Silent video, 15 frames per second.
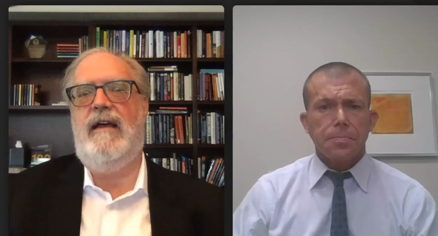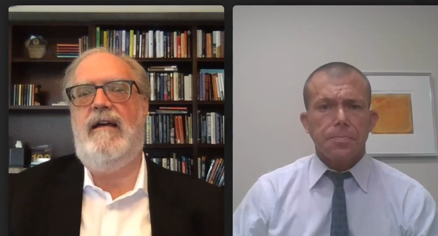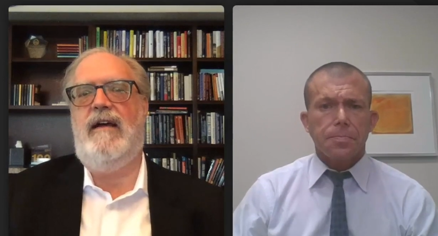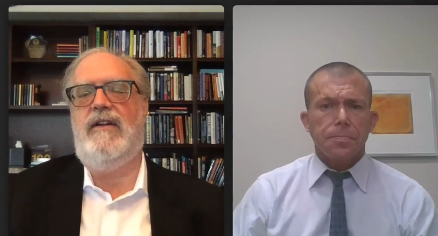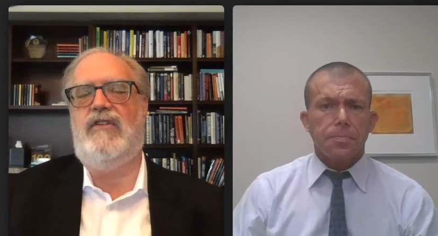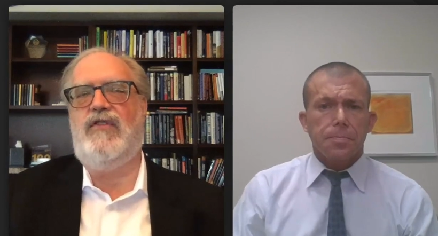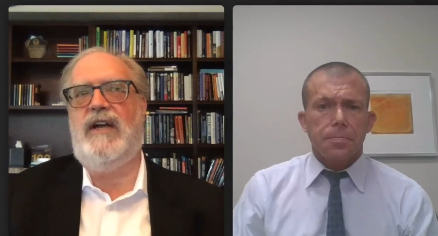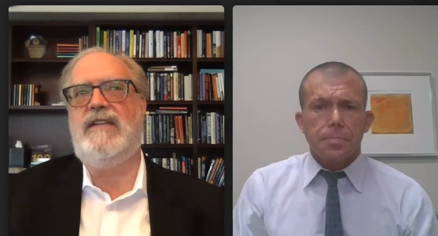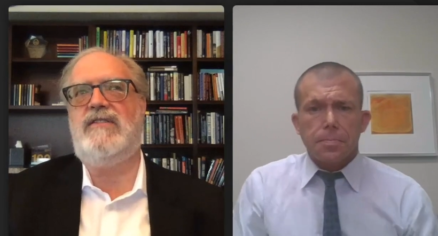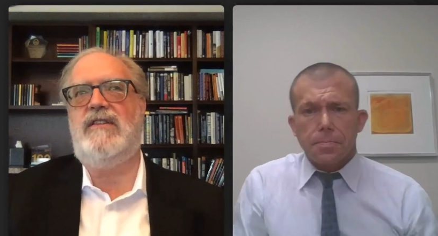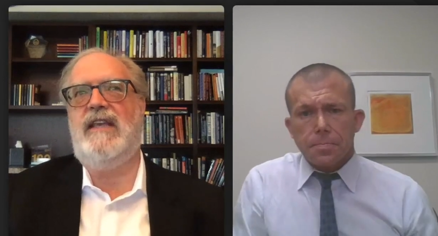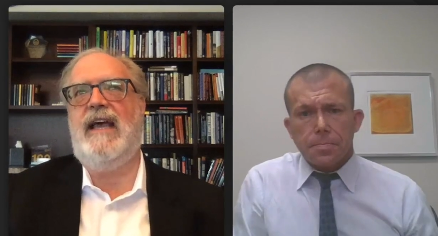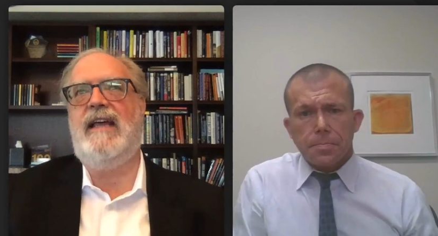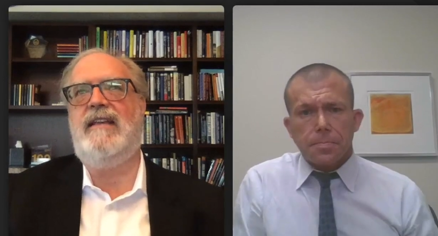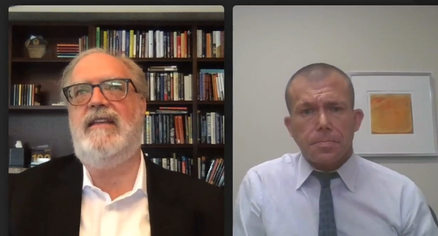Speaker 1: address
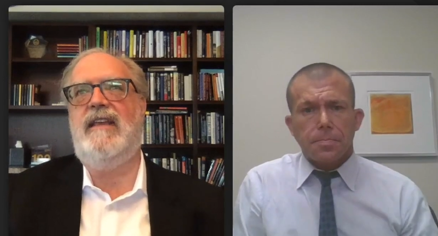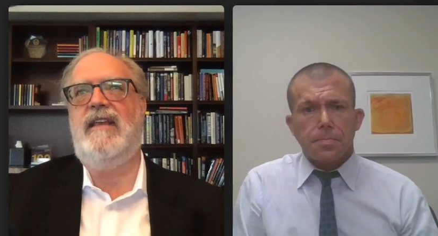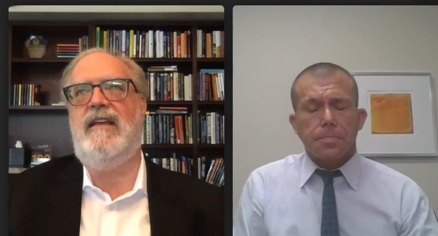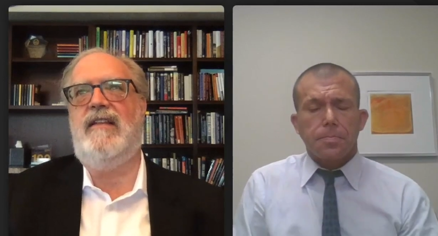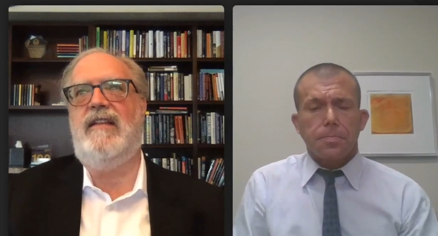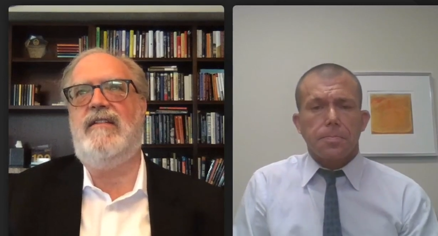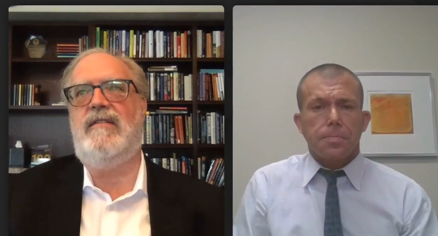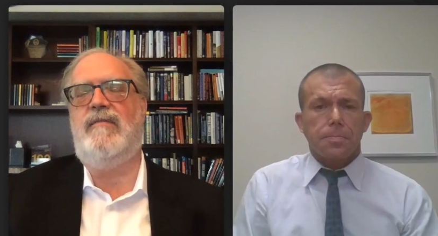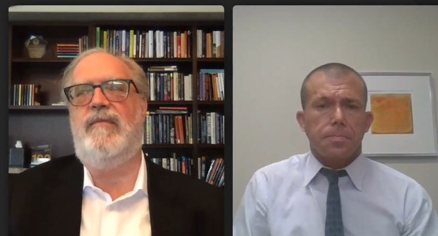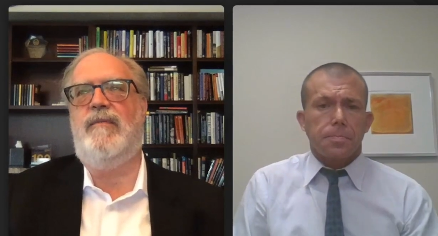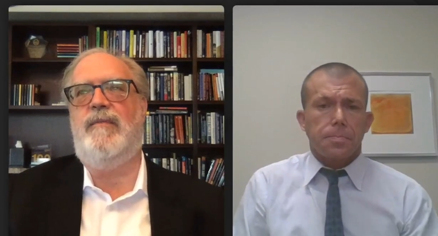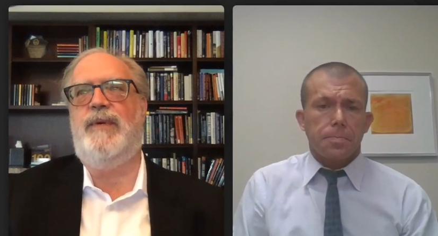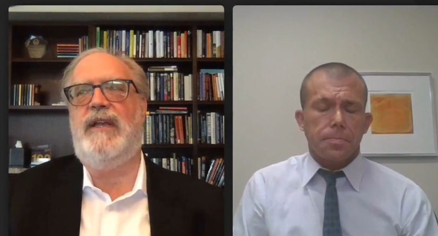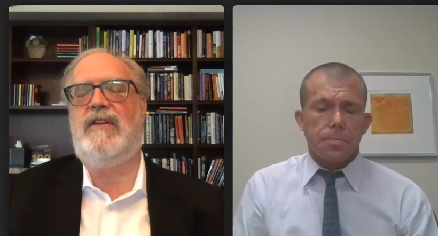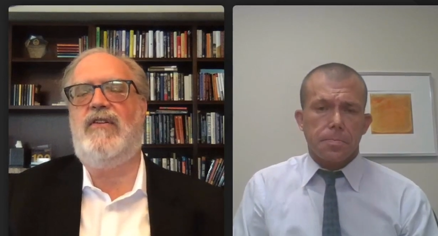the idea that
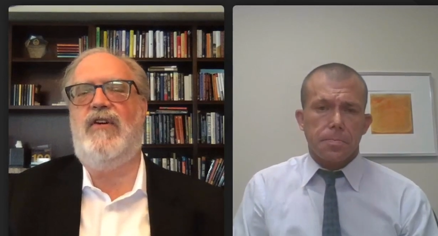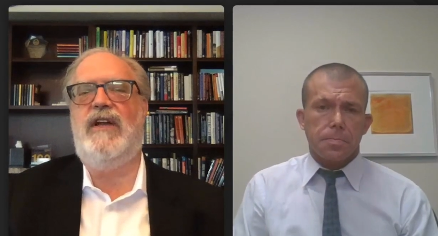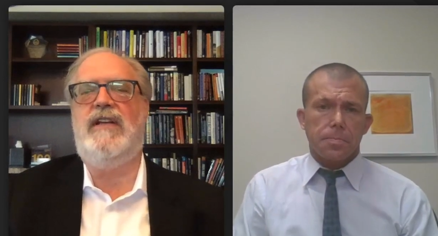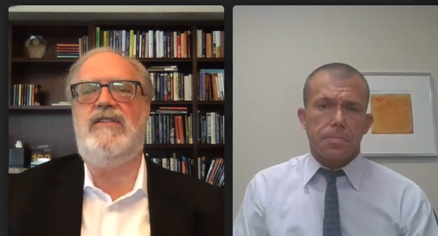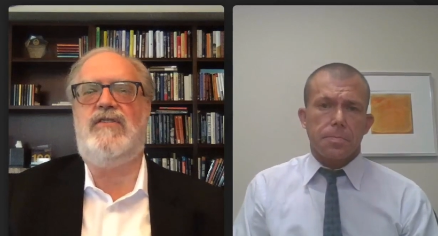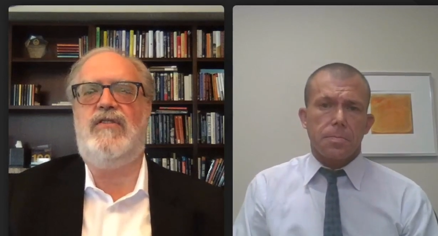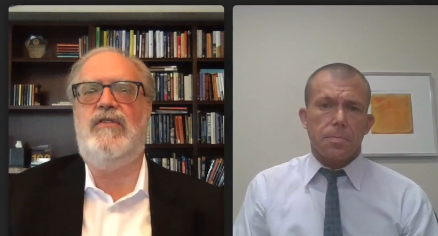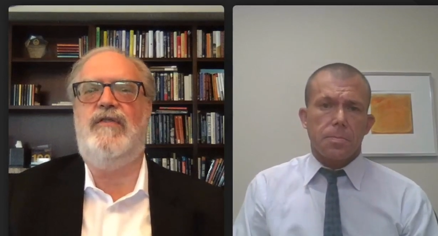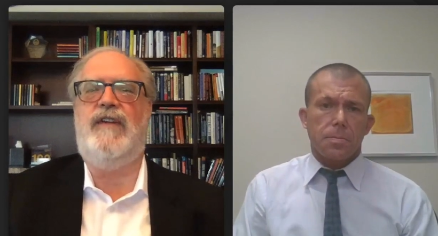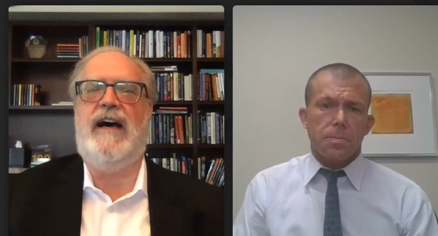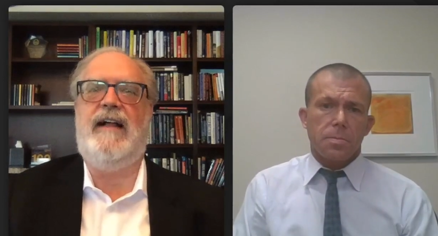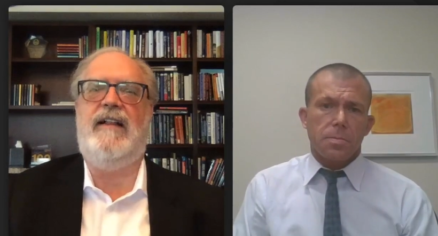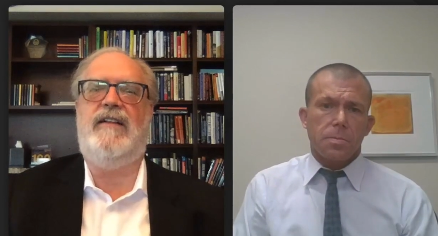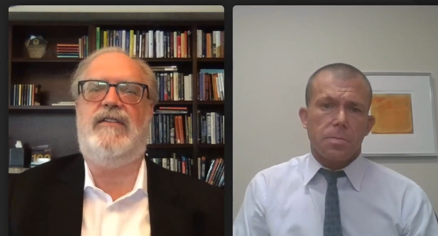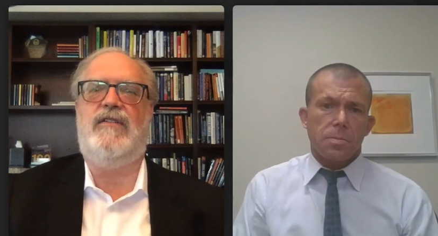Bitcoin is too
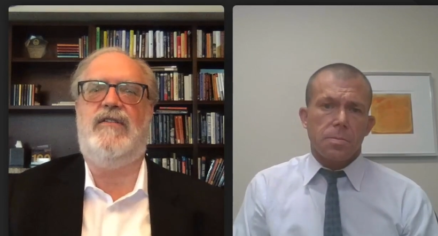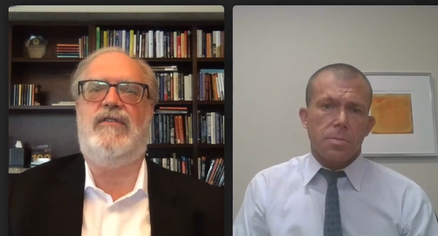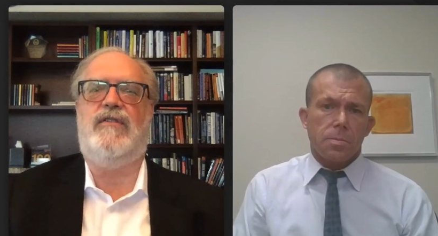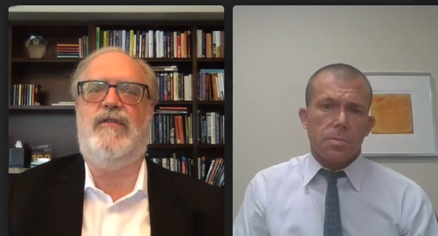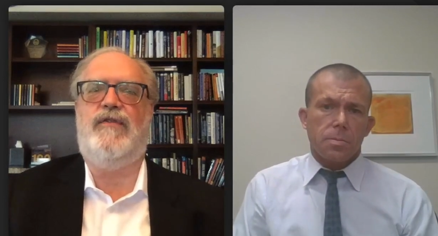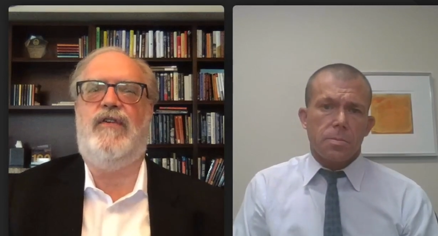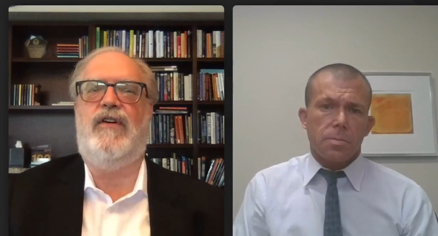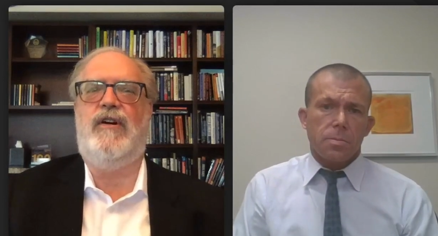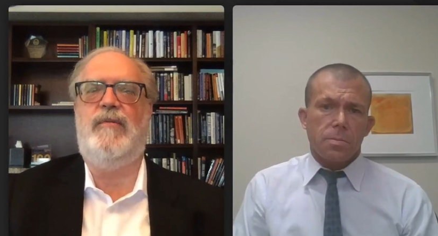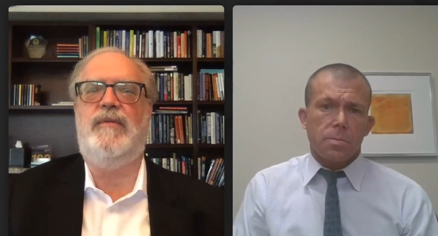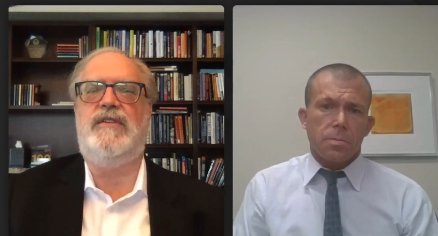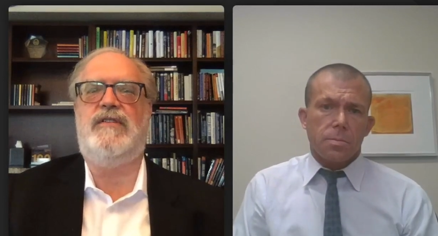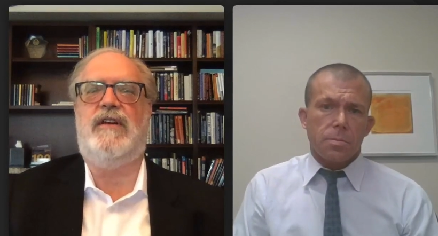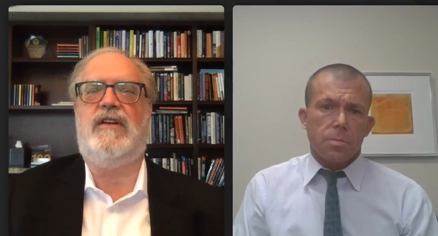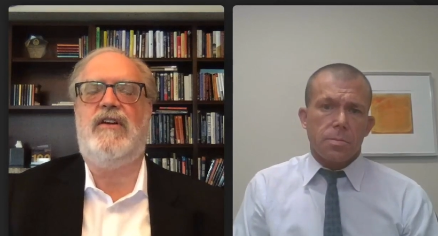volatile to form
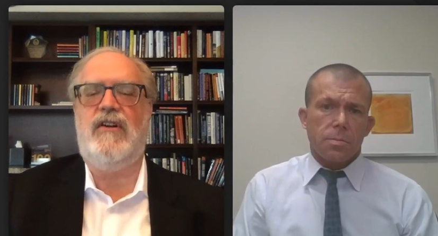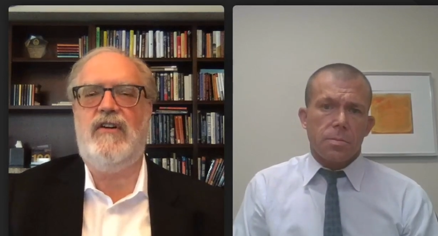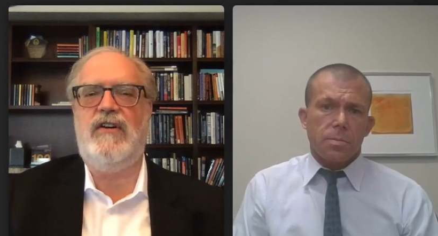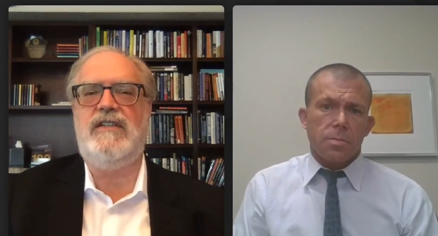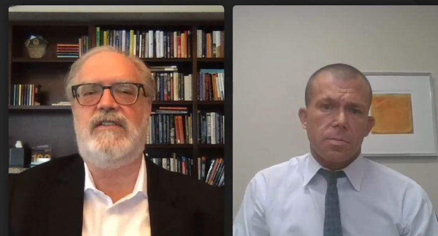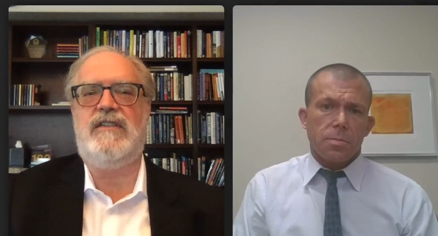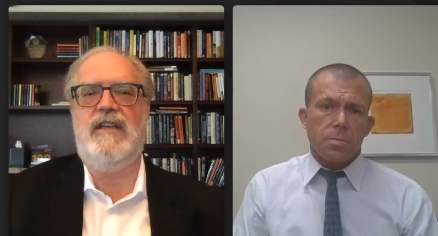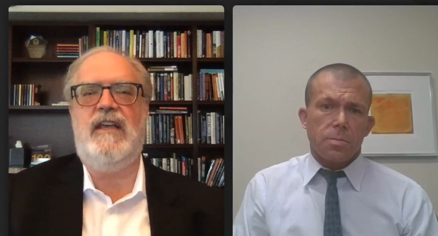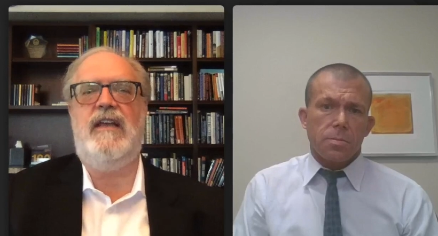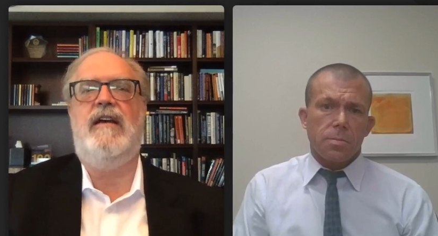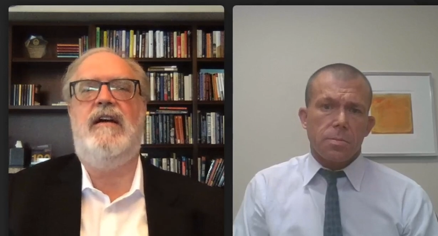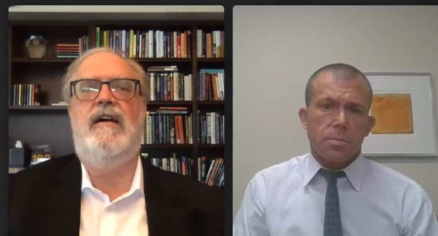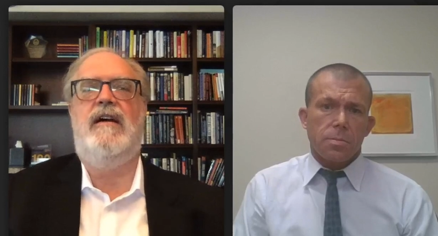as a currency.